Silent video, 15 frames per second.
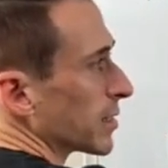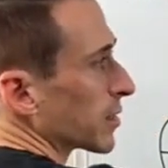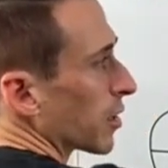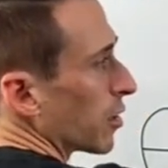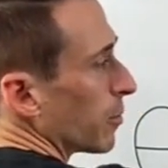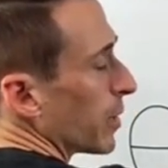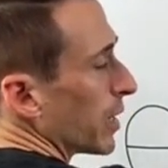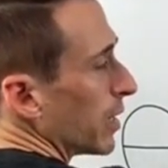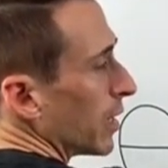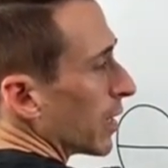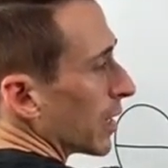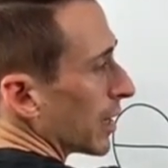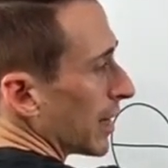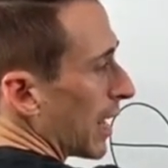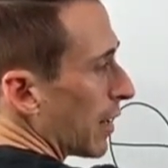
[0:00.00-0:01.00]
this is going to be
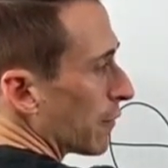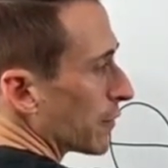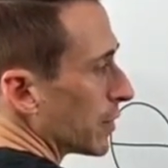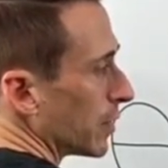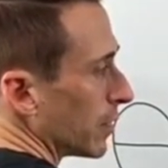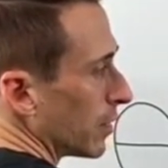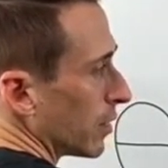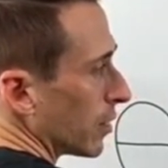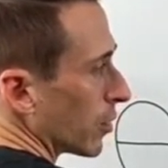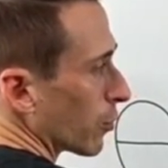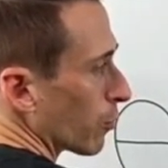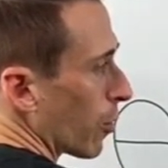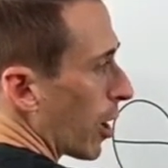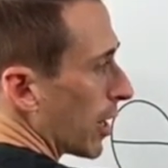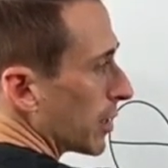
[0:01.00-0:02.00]
left,
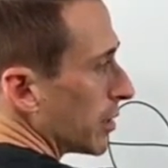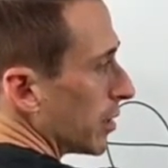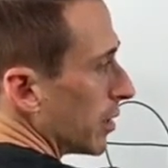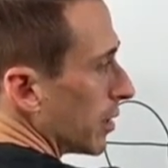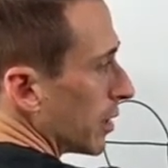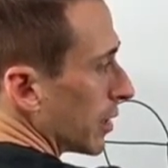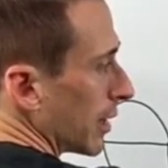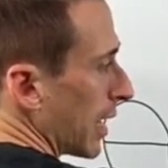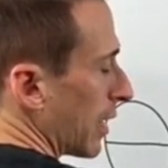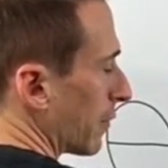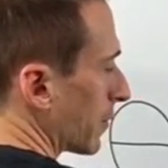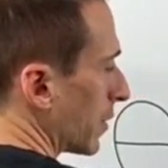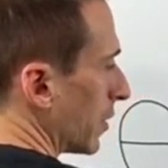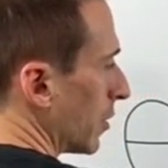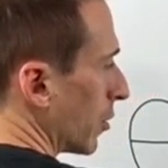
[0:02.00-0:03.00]
right,
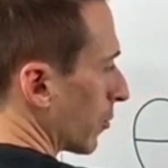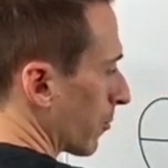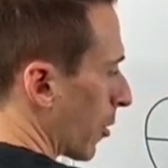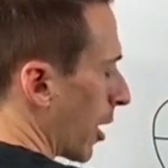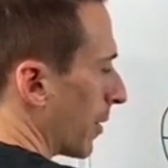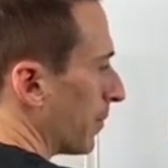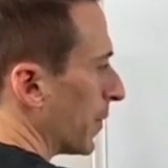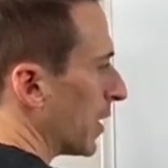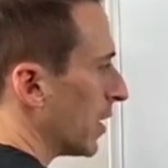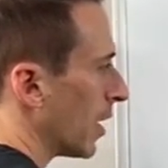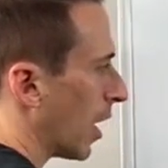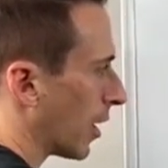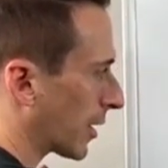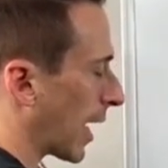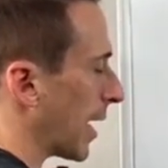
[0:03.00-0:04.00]
left, right.
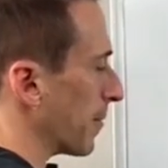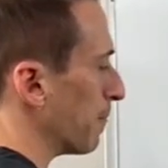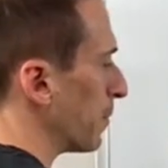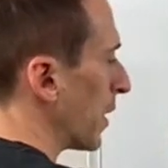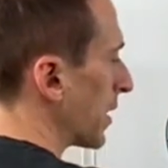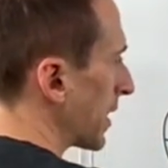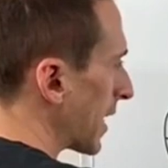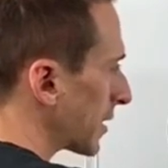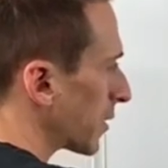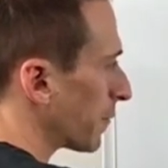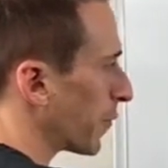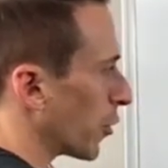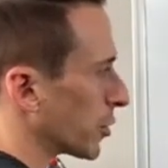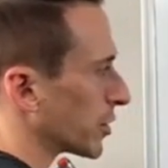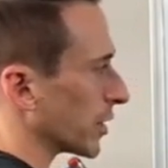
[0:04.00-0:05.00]
Okay, that's the
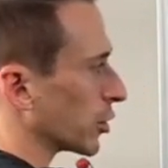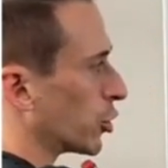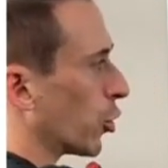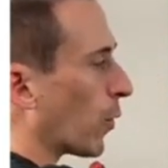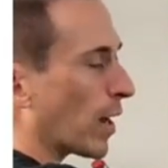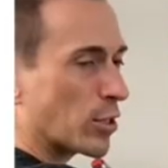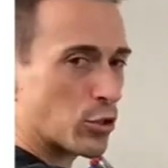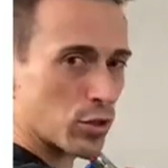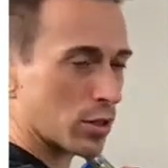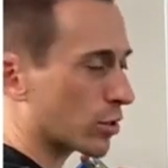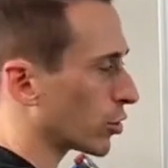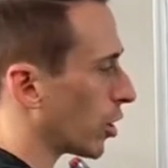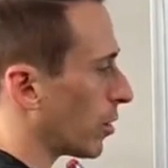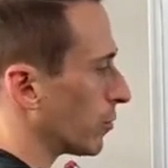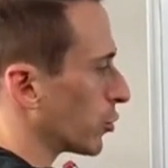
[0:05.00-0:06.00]
first thing. Two atria at the
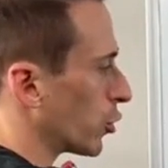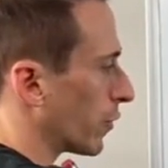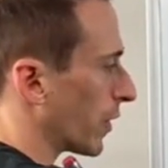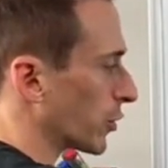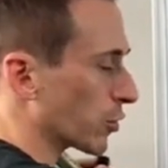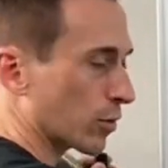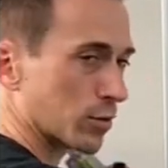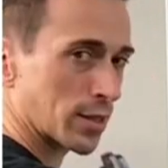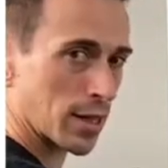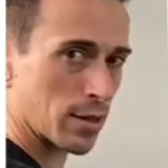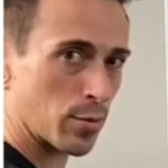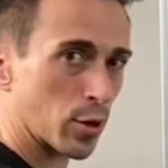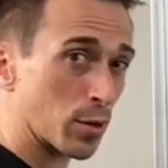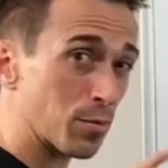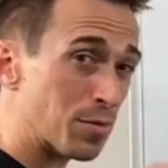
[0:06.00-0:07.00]
top, two ventricles down the
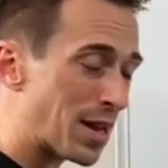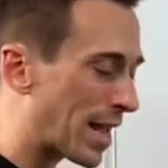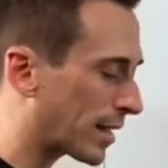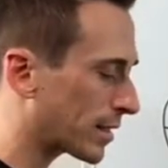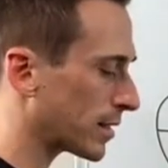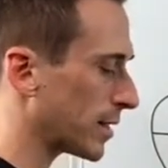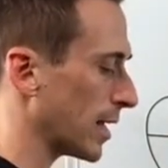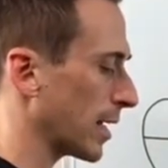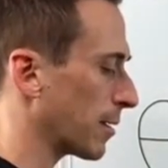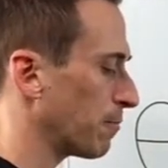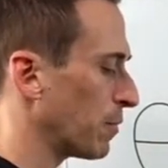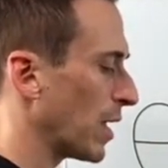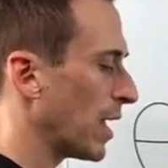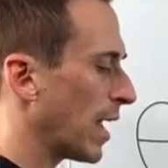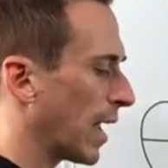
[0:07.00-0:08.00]
bottom. Next thing
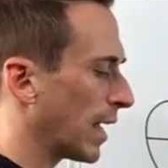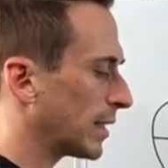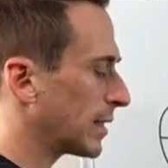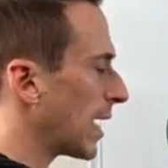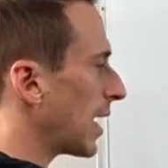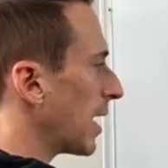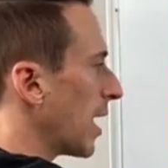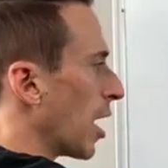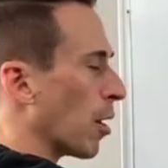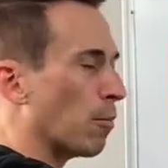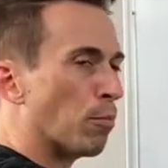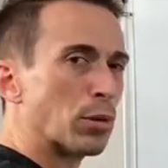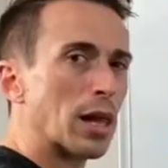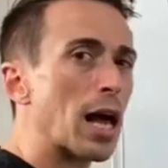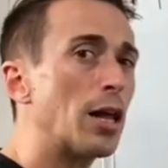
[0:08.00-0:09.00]
is that
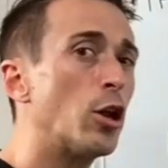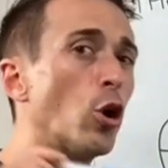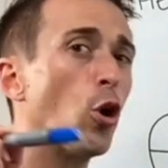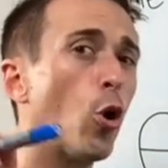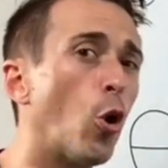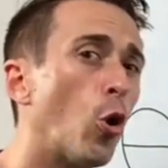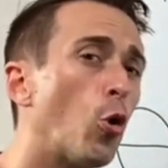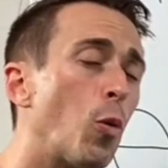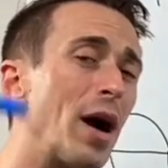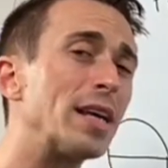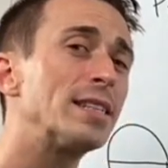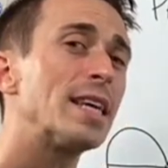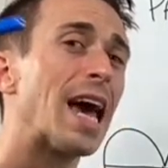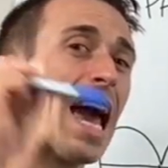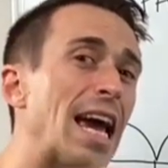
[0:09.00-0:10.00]
blood
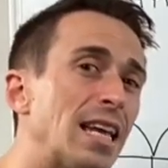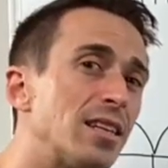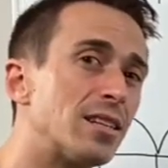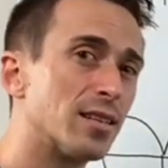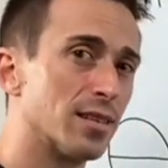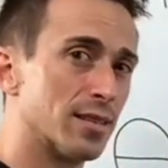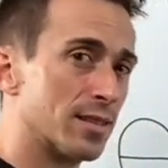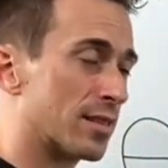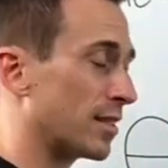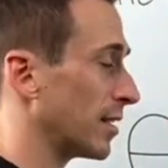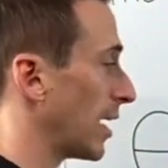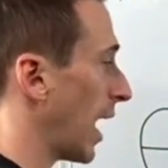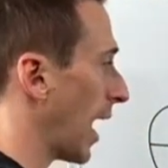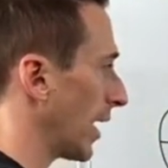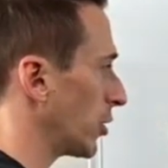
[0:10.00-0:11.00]
always enters
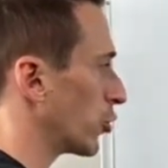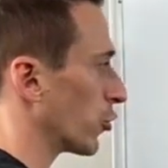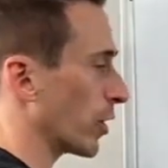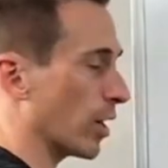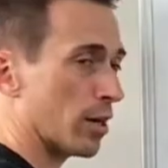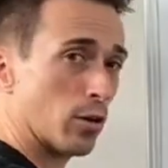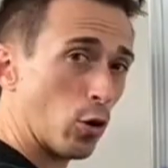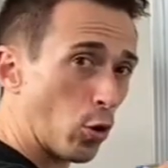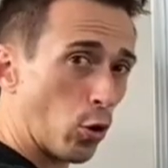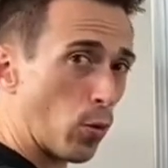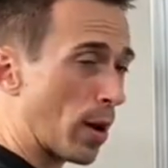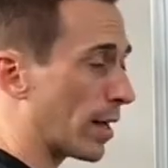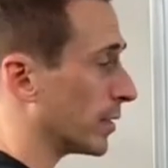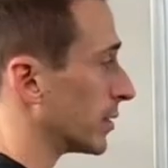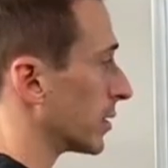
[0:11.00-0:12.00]
atria,
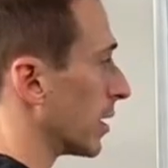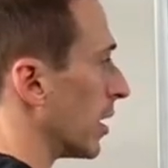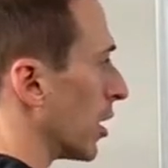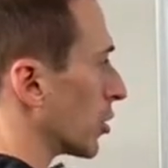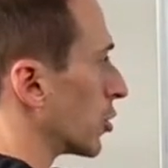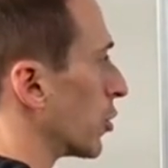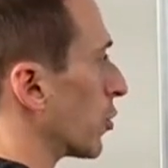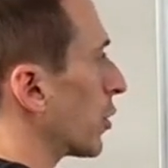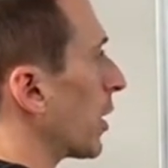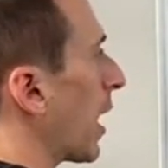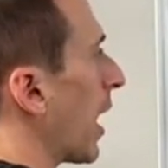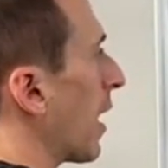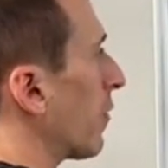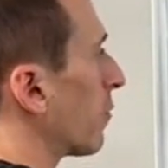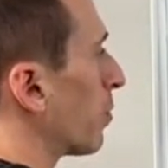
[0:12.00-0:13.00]
always. So you're going to
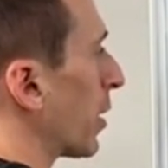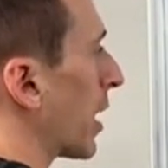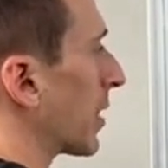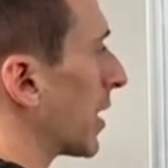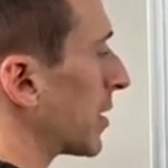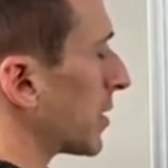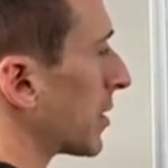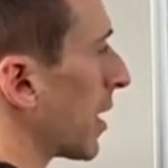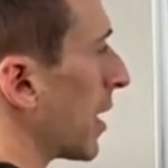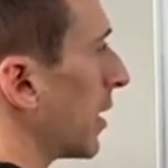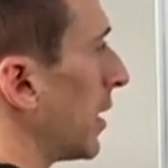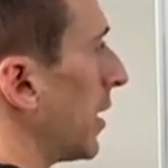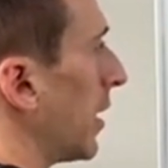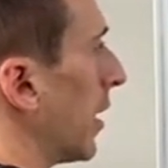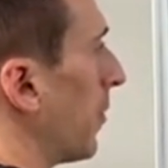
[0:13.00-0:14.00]
have blood, let's start
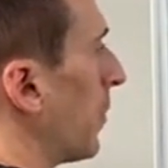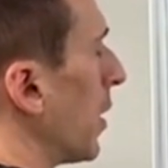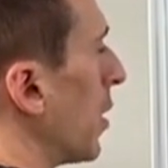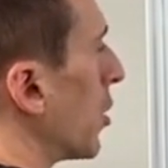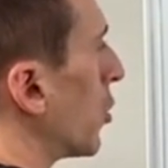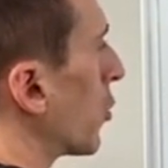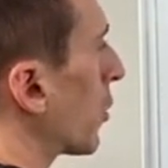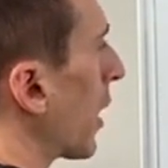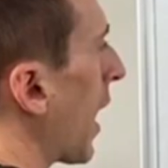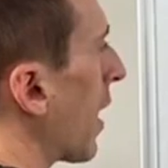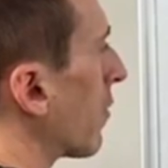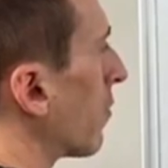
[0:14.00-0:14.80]
here. You're going to